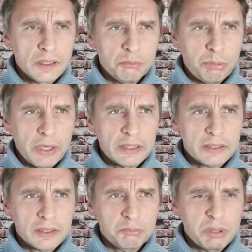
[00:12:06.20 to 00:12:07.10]

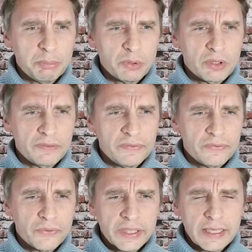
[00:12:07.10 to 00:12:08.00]
But people are
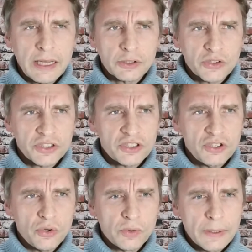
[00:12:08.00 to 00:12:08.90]
freaking out because it's
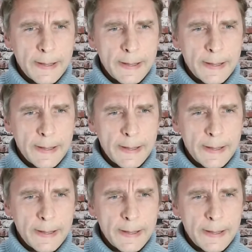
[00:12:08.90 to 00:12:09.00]
new.